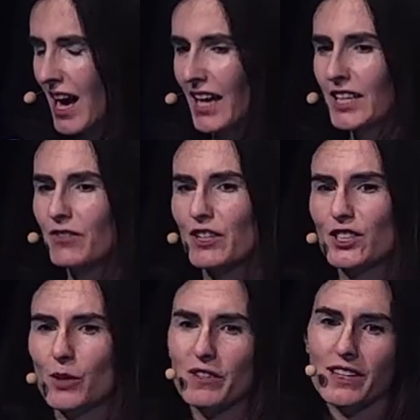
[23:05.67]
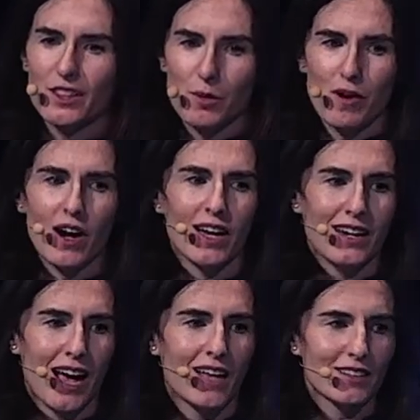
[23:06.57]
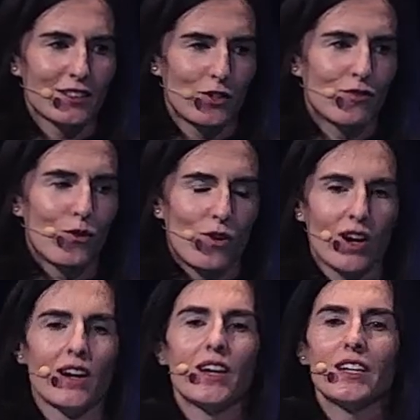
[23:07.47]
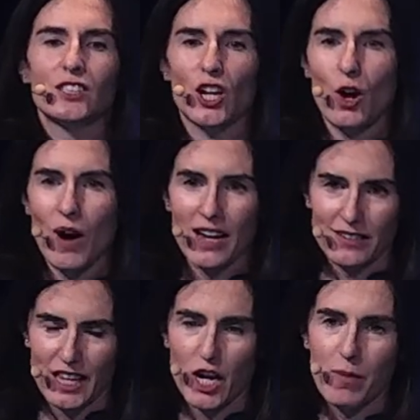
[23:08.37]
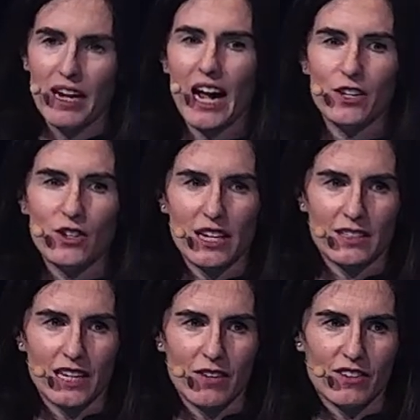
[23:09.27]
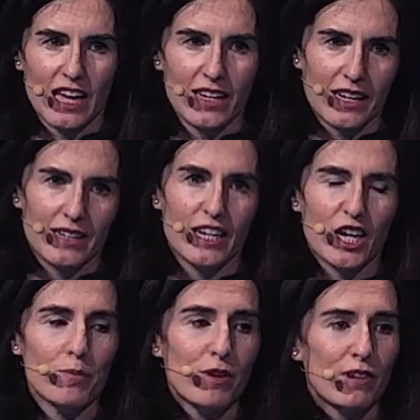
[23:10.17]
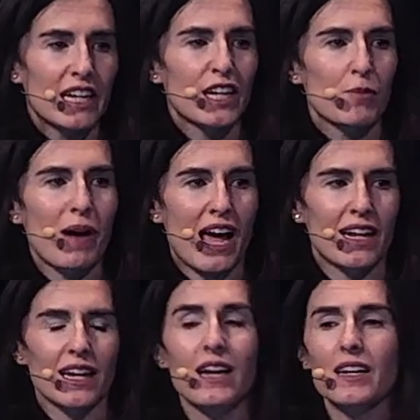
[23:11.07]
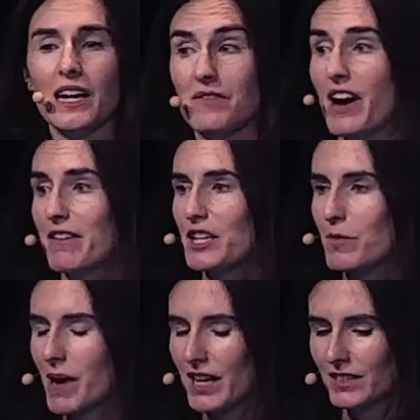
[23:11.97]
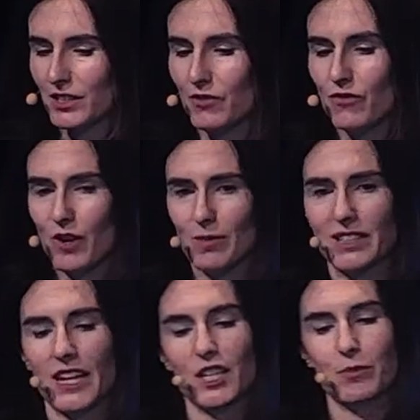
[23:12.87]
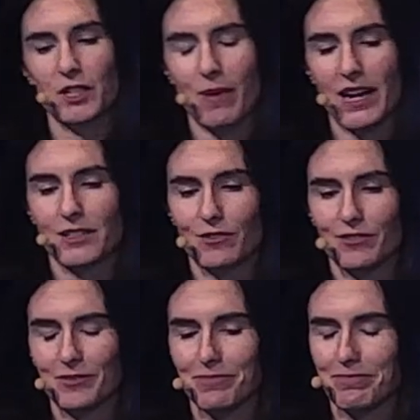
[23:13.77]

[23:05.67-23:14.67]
And if there's something that the market asks you for, to go out and think about how you can deliver that in. It can be really compelling and very competitive from a sales perspective.